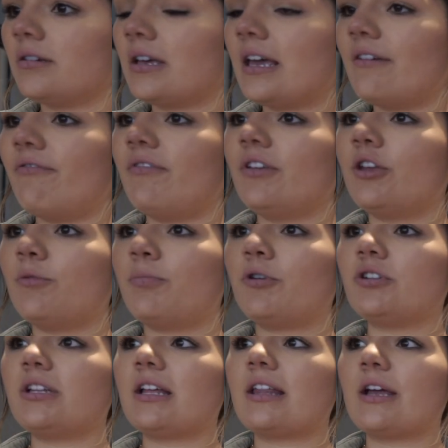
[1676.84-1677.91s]
If you
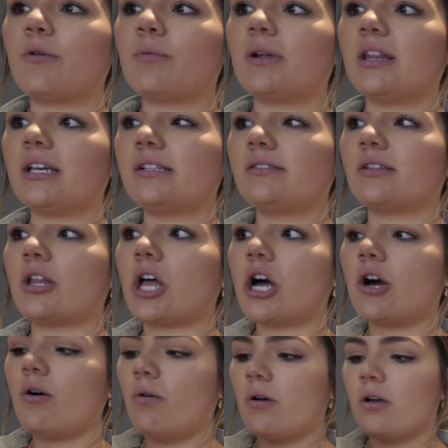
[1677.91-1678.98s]
pulled it like really
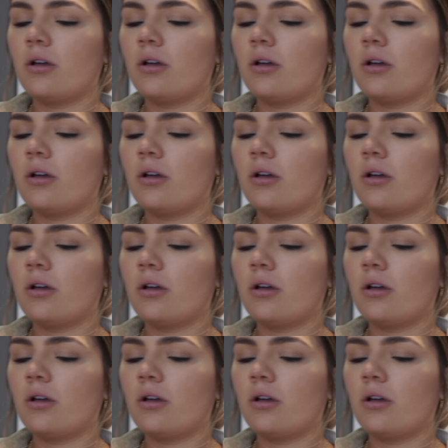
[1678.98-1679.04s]
slow.